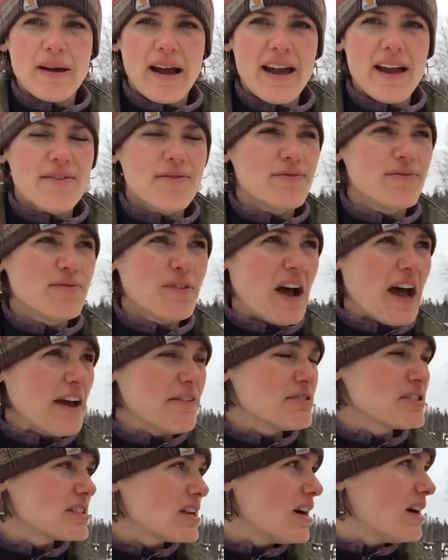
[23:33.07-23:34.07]
I have
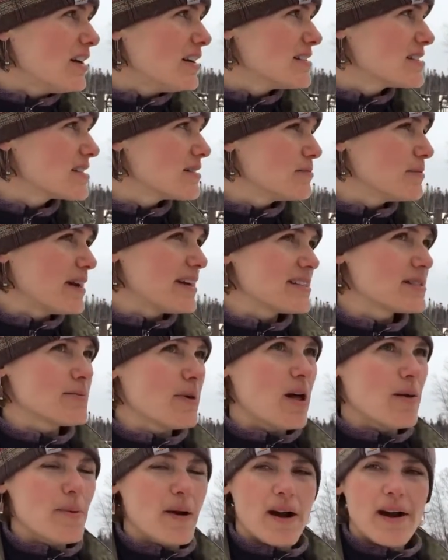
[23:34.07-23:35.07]
5 stalls in my
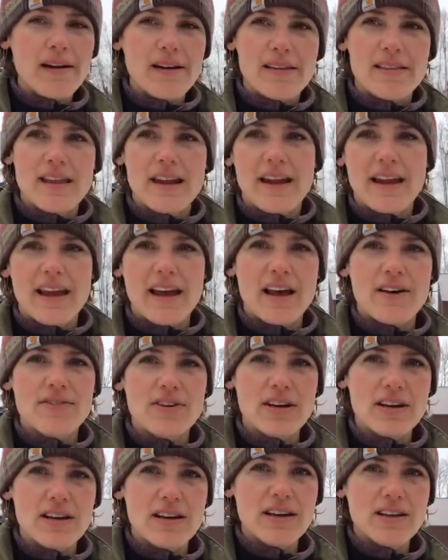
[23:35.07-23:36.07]
small barn, and then I have
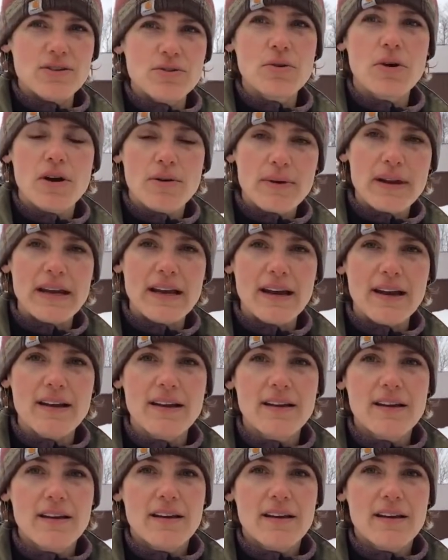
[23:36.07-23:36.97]
an indoor arena